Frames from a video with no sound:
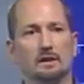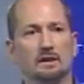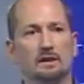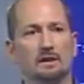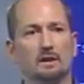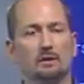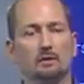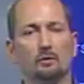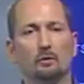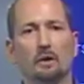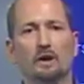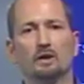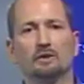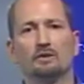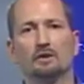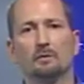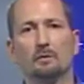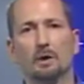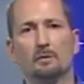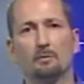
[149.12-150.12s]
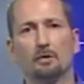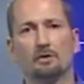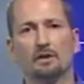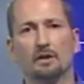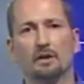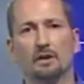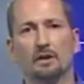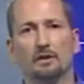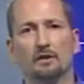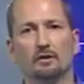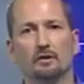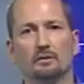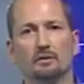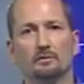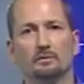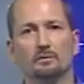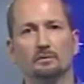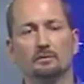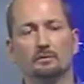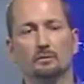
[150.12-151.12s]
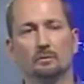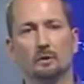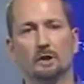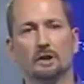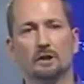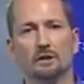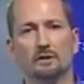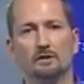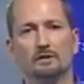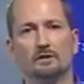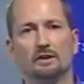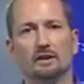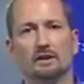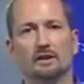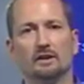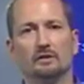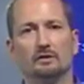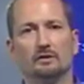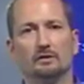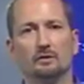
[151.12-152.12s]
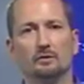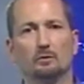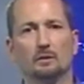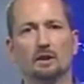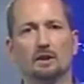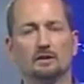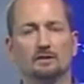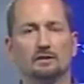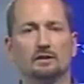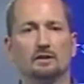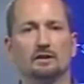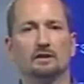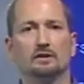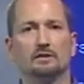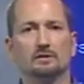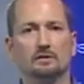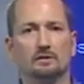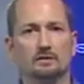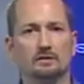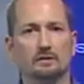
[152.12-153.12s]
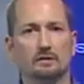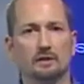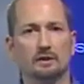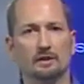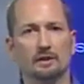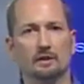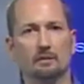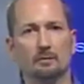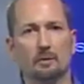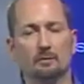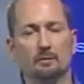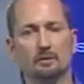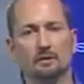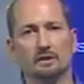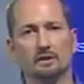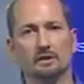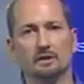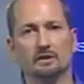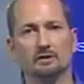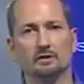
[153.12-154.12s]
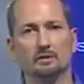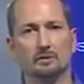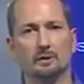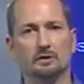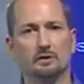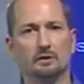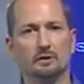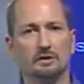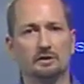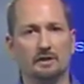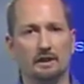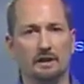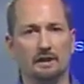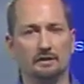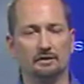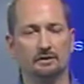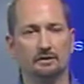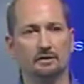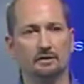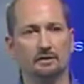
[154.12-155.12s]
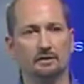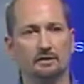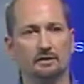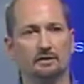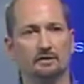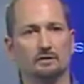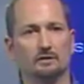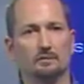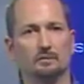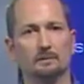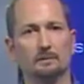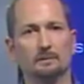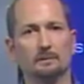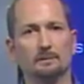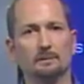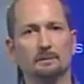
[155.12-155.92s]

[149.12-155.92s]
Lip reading: Wells that represent other wells, and also wells that represent distribution sites in the system.